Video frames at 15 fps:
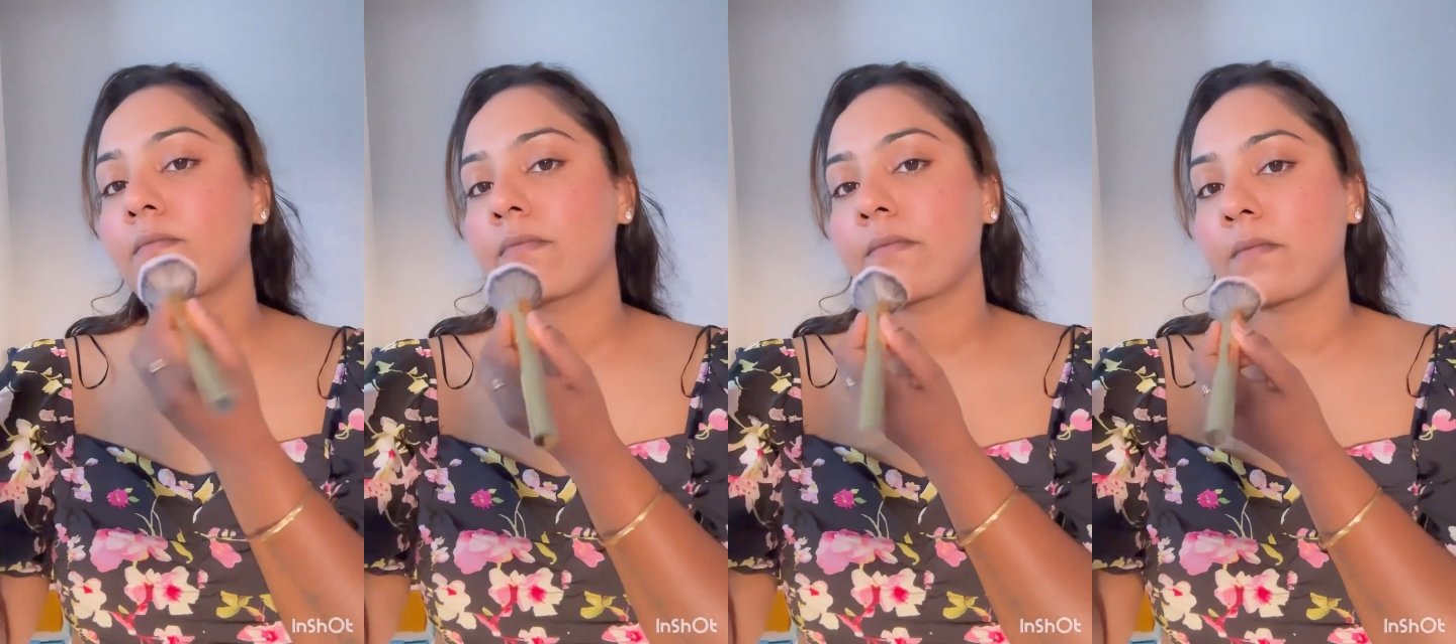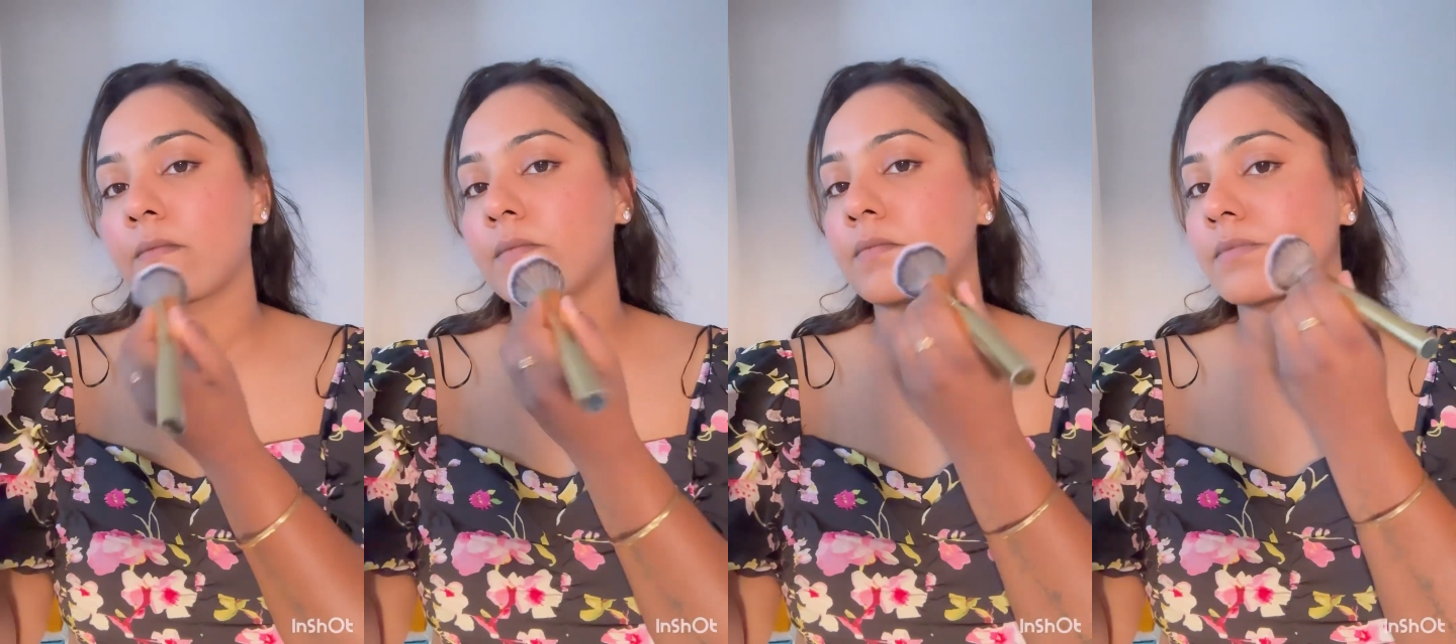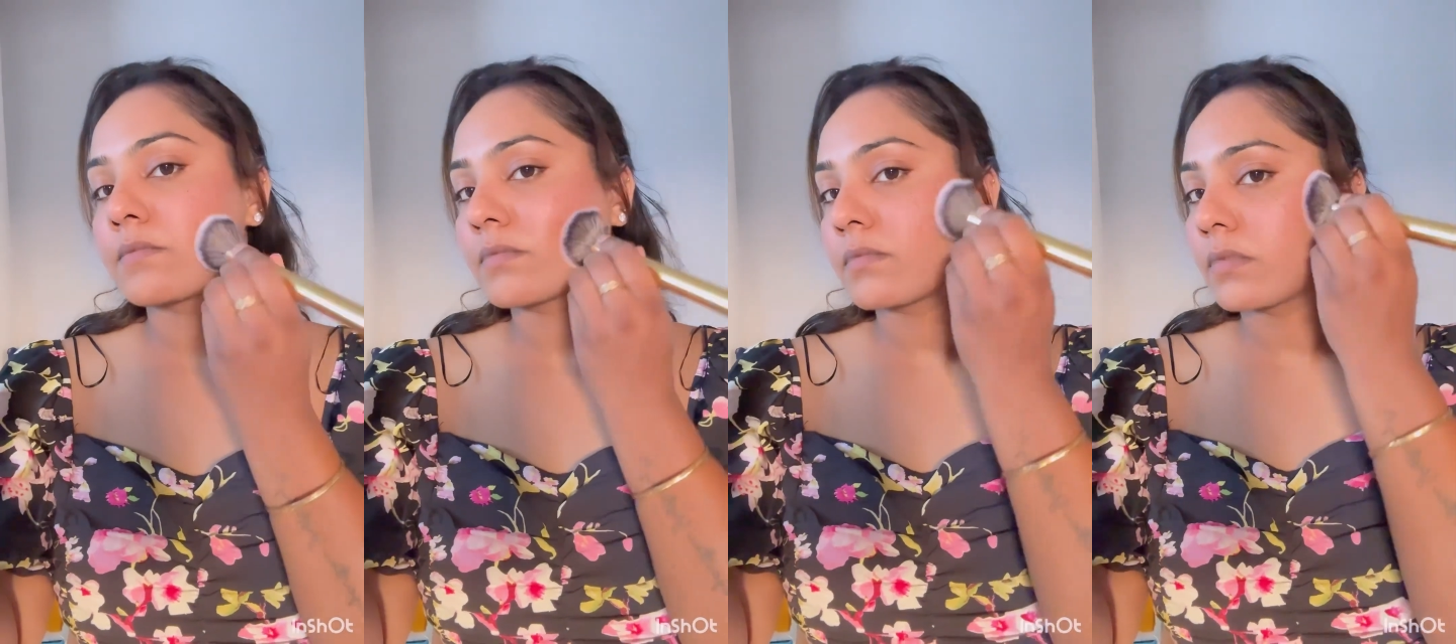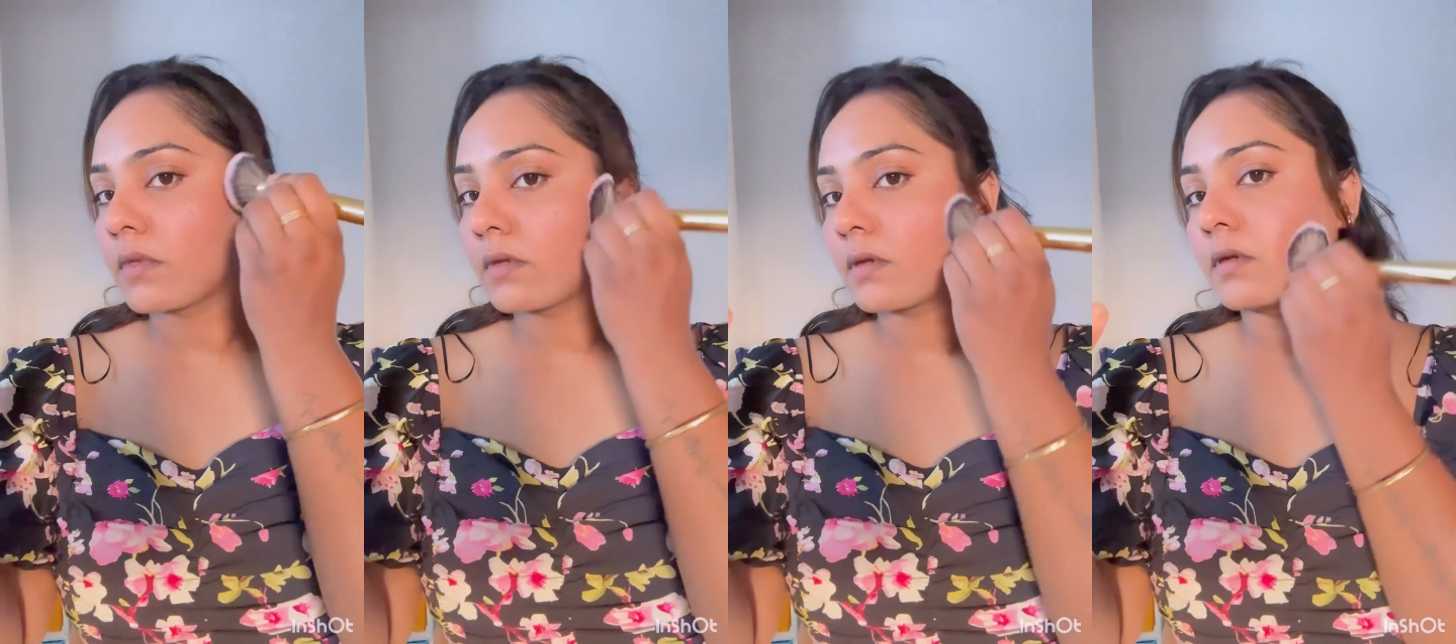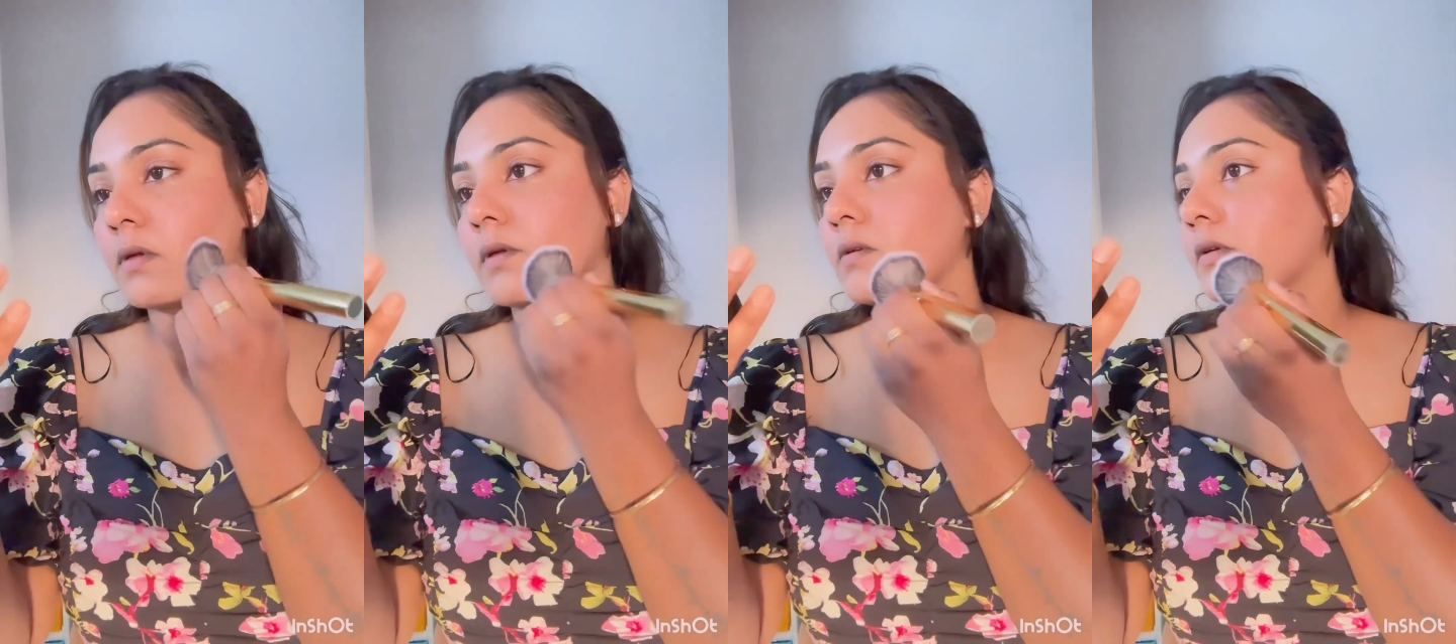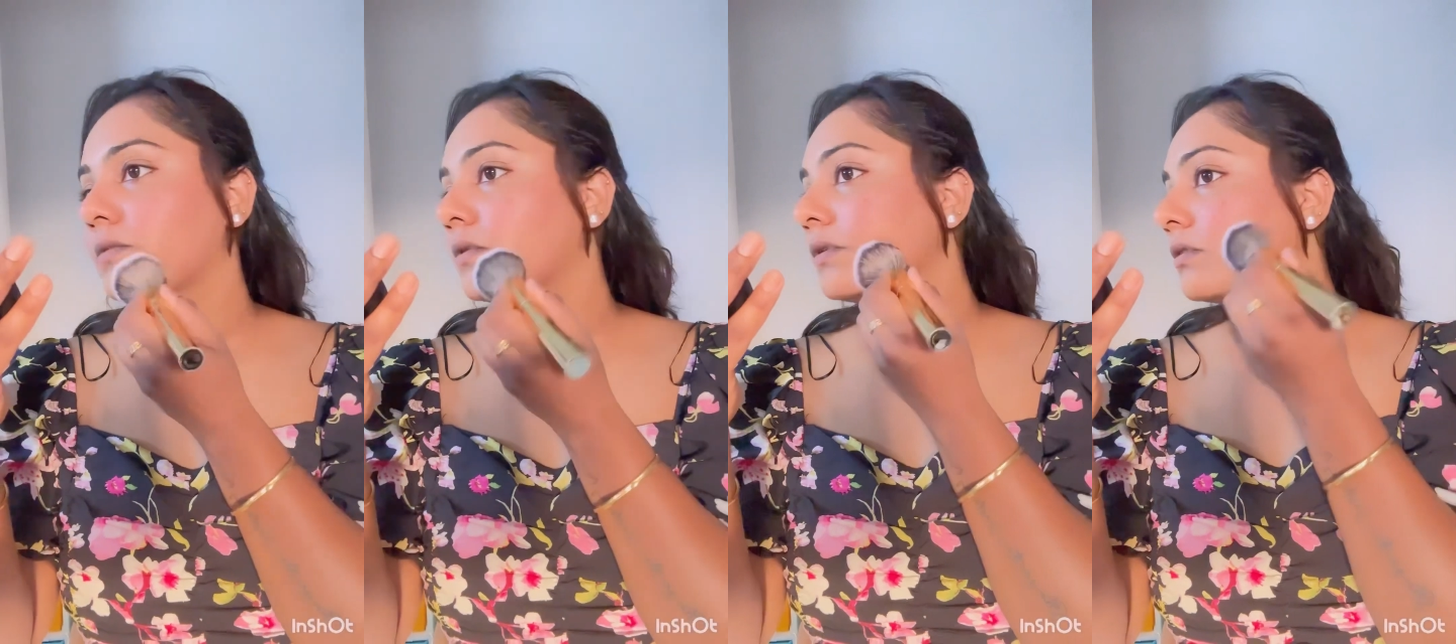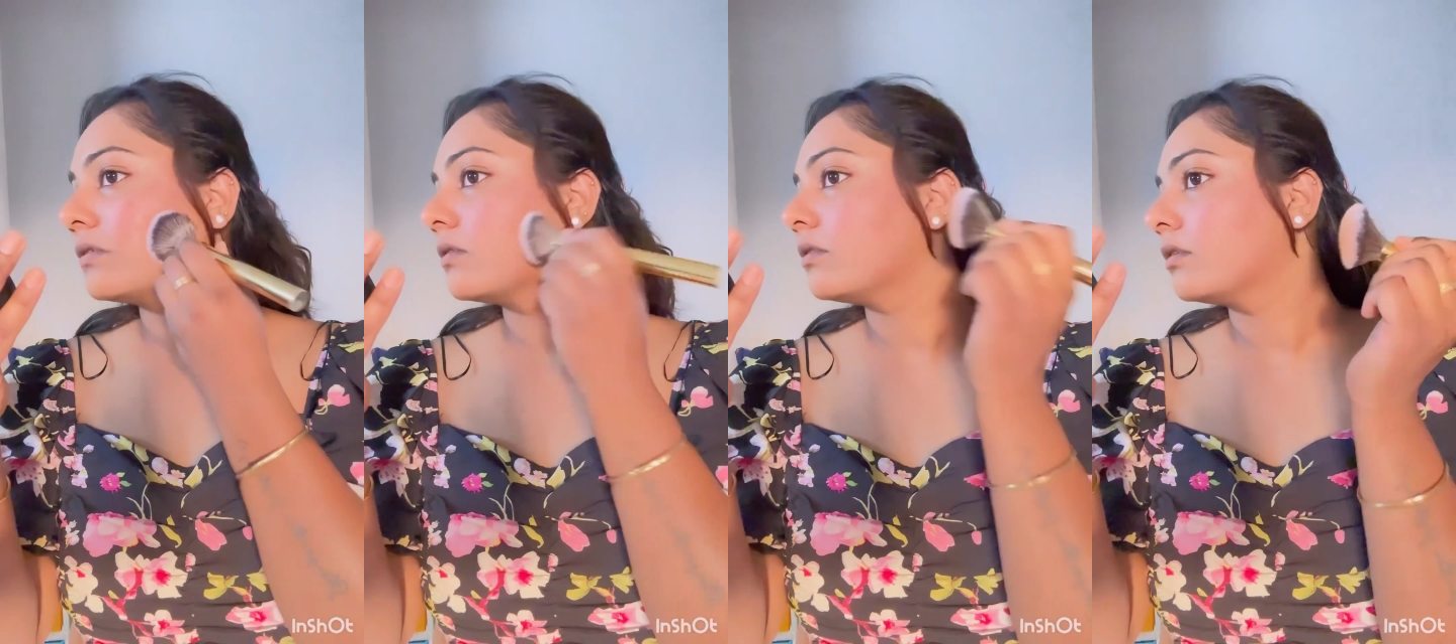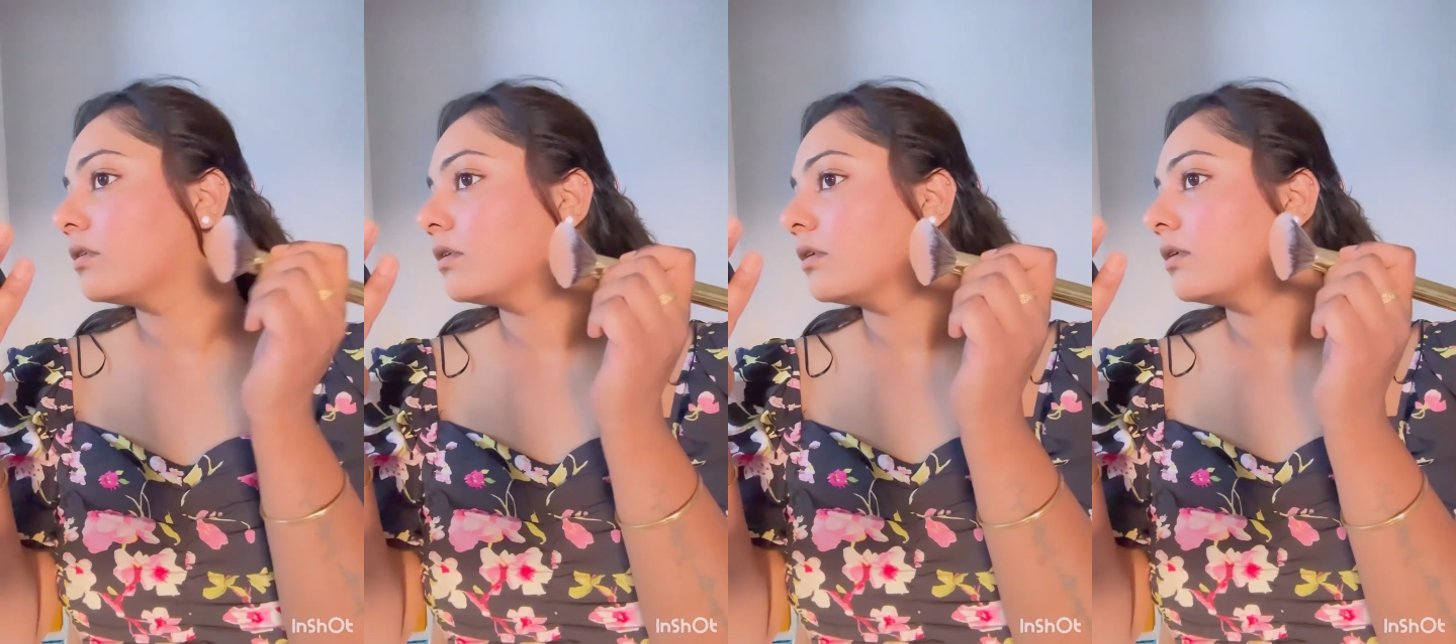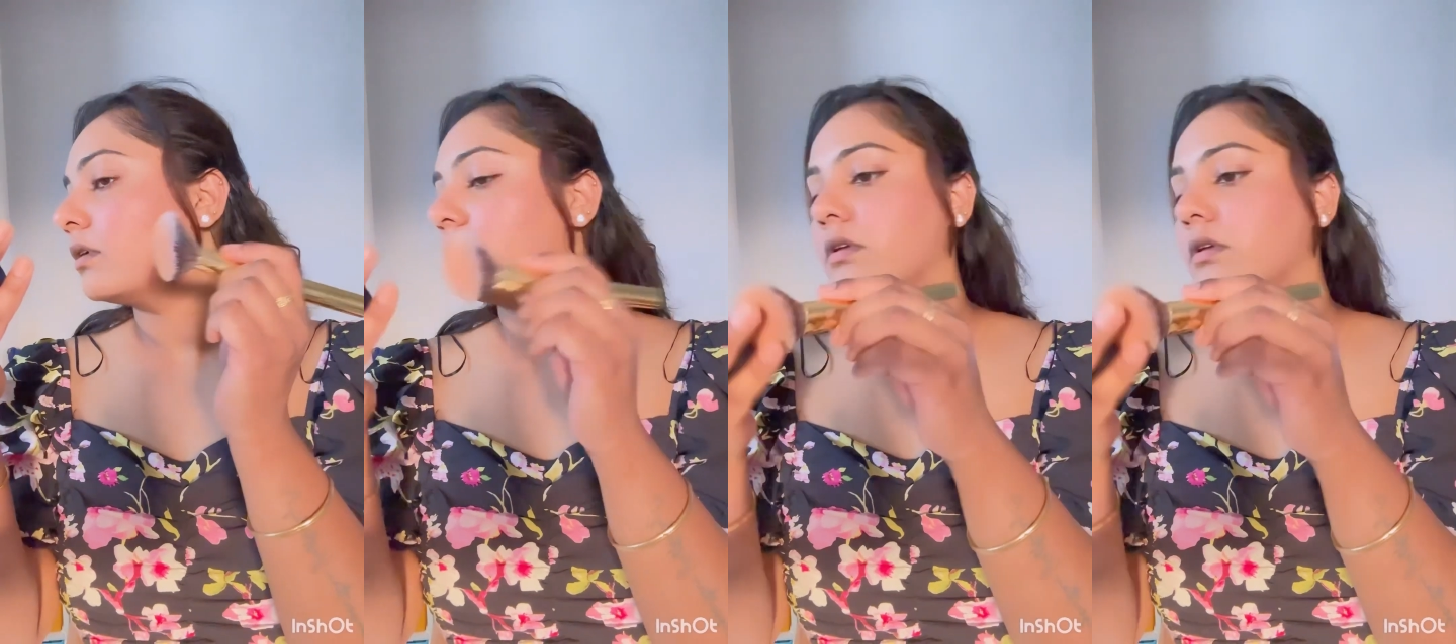up. Oh, love,